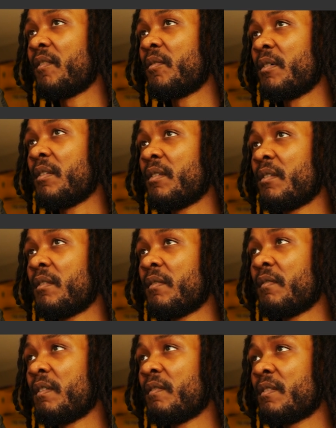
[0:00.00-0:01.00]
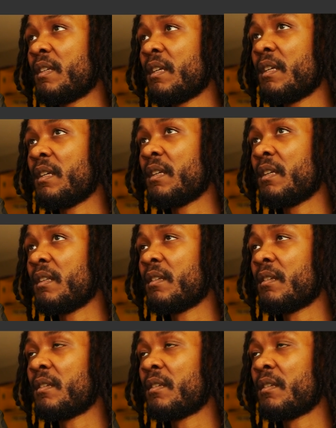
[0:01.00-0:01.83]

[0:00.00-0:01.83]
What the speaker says: with 15.